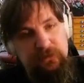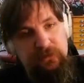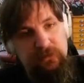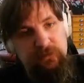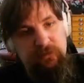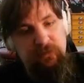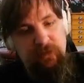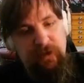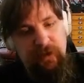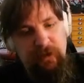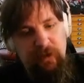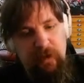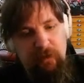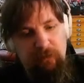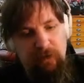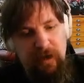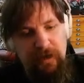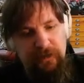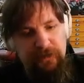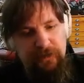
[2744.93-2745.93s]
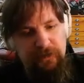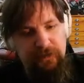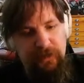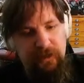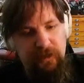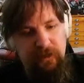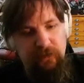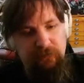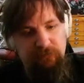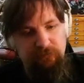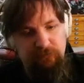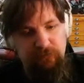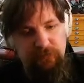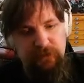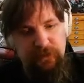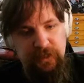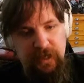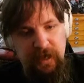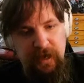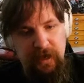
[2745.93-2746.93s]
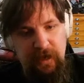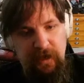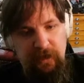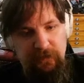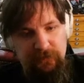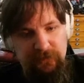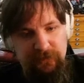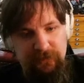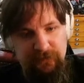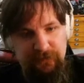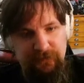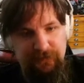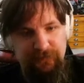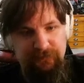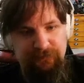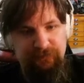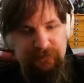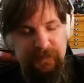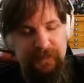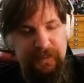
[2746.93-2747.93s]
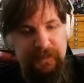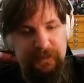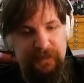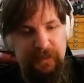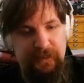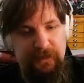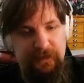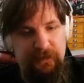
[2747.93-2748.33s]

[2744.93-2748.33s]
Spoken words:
Were you all right in there? Yeah. I like that.